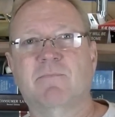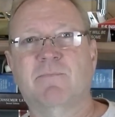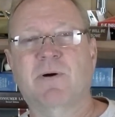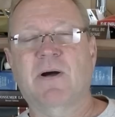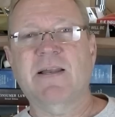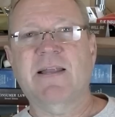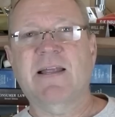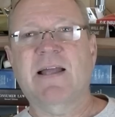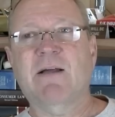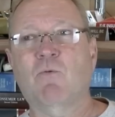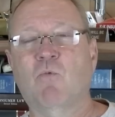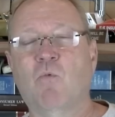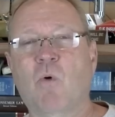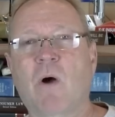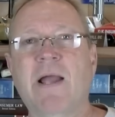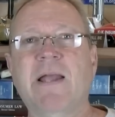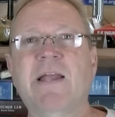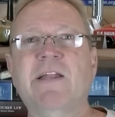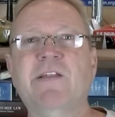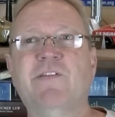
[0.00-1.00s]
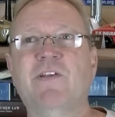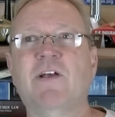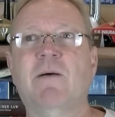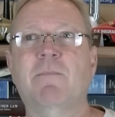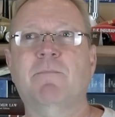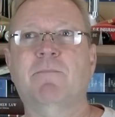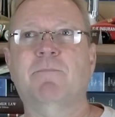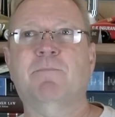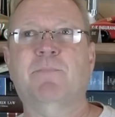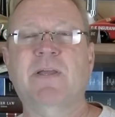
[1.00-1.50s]
But it winds
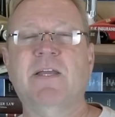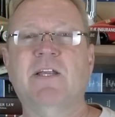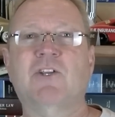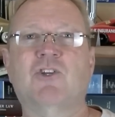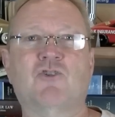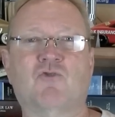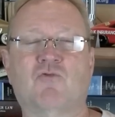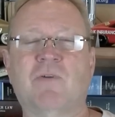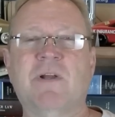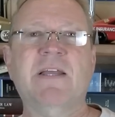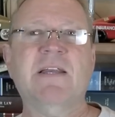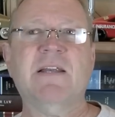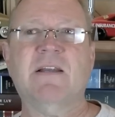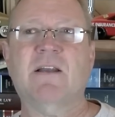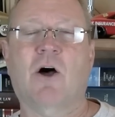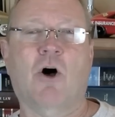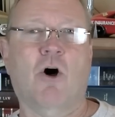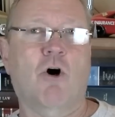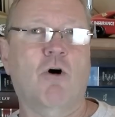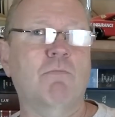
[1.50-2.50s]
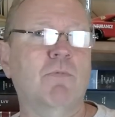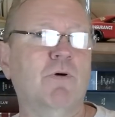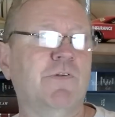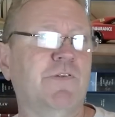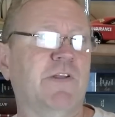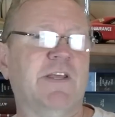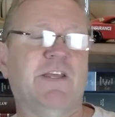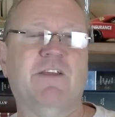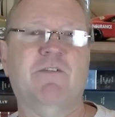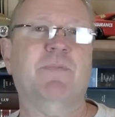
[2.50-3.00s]
up being treated
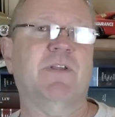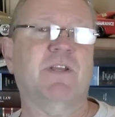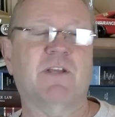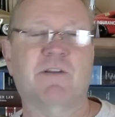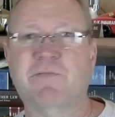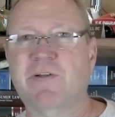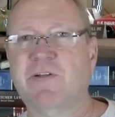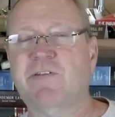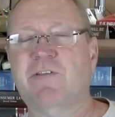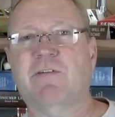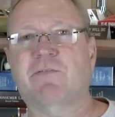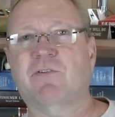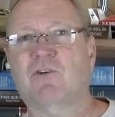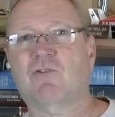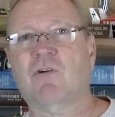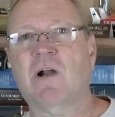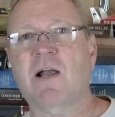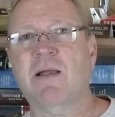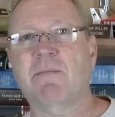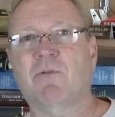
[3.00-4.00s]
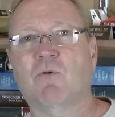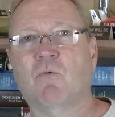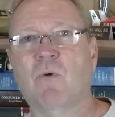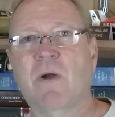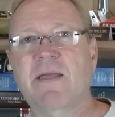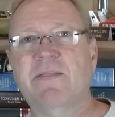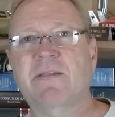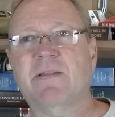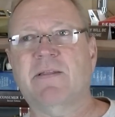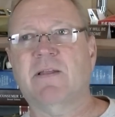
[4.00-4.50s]
almost like you've been convicted of a crime, the
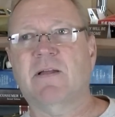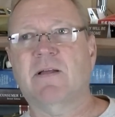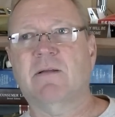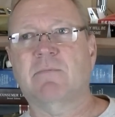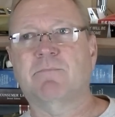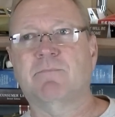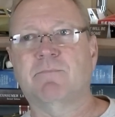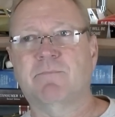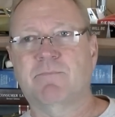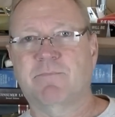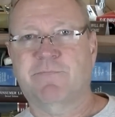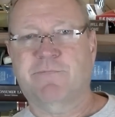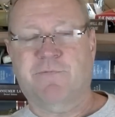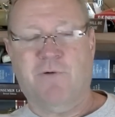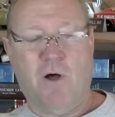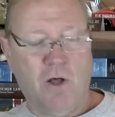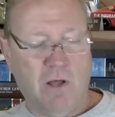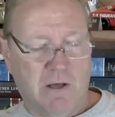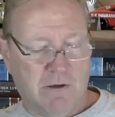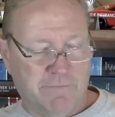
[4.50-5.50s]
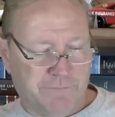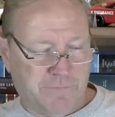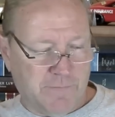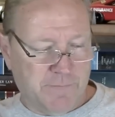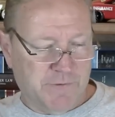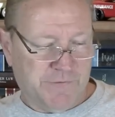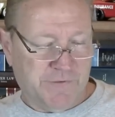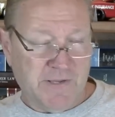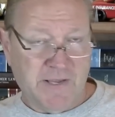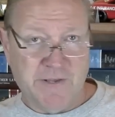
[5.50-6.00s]
way that the fallout
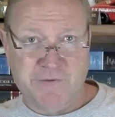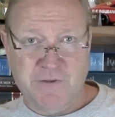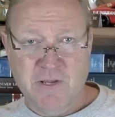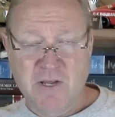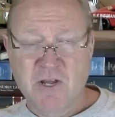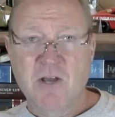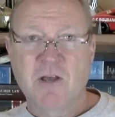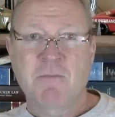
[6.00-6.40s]
from this is,